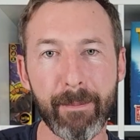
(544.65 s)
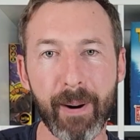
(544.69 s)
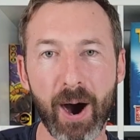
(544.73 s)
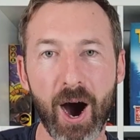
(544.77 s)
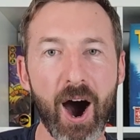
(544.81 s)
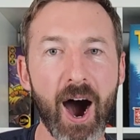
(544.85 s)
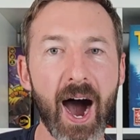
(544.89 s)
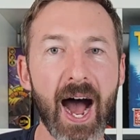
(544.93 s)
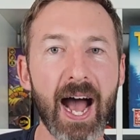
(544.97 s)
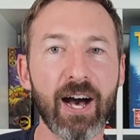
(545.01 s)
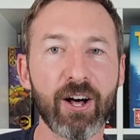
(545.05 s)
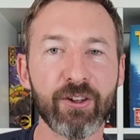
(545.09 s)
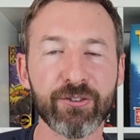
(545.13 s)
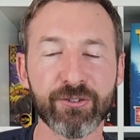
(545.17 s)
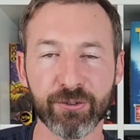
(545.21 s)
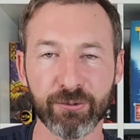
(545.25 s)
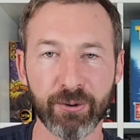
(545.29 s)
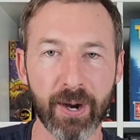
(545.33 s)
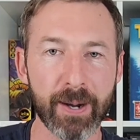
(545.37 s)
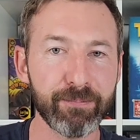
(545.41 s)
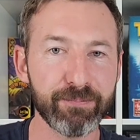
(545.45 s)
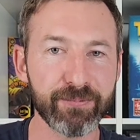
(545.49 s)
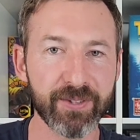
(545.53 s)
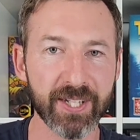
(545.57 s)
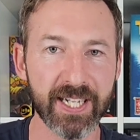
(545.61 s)
piles are
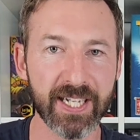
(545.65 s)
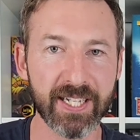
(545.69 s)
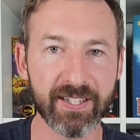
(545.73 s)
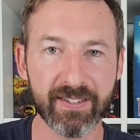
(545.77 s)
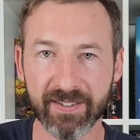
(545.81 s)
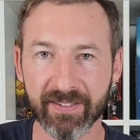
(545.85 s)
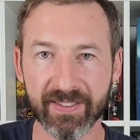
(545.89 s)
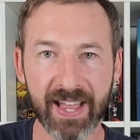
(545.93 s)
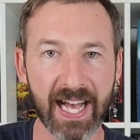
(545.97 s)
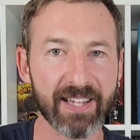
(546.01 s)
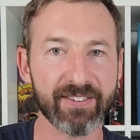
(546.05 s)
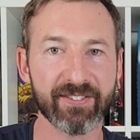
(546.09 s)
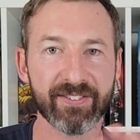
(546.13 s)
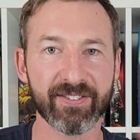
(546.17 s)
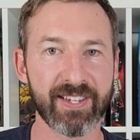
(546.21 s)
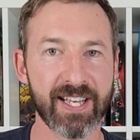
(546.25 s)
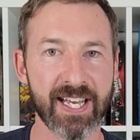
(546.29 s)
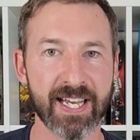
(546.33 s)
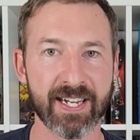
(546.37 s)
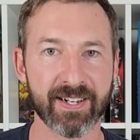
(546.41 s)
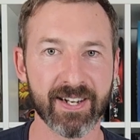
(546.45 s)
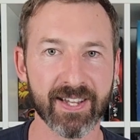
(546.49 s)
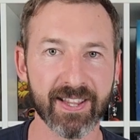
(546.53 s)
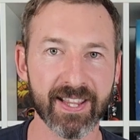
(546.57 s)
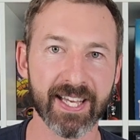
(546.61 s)
emptied, that's the
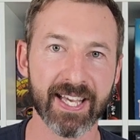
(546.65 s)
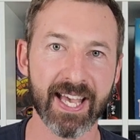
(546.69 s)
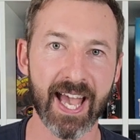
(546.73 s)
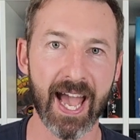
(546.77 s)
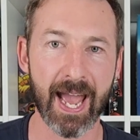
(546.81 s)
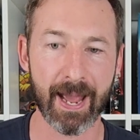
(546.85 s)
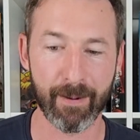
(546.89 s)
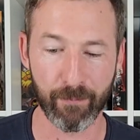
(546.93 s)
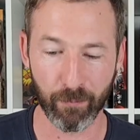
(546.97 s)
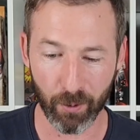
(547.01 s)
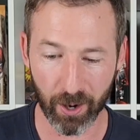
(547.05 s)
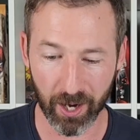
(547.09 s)
end of the game.